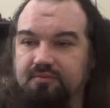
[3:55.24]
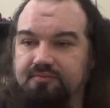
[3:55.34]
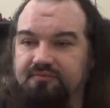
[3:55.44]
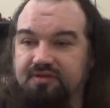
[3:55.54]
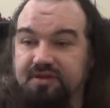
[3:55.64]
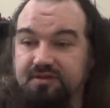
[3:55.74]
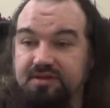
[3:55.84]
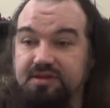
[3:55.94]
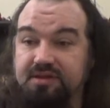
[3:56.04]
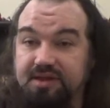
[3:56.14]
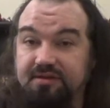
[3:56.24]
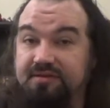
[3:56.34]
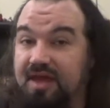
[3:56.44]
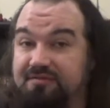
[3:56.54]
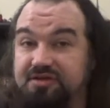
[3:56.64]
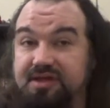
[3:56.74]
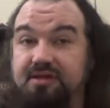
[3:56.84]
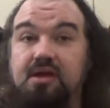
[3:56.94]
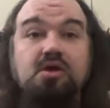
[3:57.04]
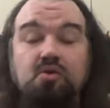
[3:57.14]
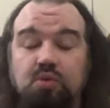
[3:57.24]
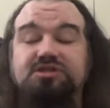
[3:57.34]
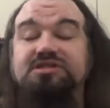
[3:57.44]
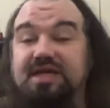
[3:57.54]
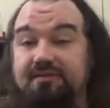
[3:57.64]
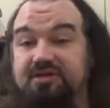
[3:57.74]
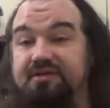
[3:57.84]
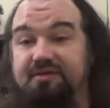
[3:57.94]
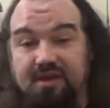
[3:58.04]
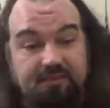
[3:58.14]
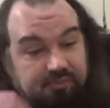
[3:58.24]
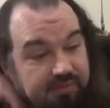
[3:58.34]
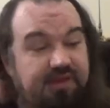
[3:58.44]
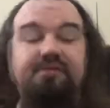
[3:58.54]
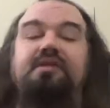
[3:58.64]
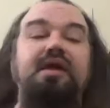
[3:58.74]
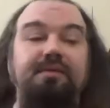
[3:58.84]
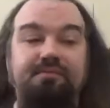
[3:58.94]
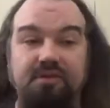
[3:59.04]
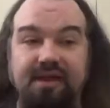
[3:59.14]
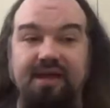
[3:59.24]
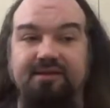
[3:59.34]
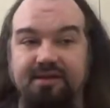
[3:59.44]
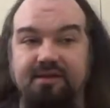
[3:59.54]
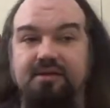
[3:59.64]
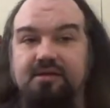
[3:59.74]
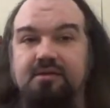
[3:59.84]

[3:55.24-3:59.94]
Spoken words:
facility in the Savage Land, which the Savage Land is a protected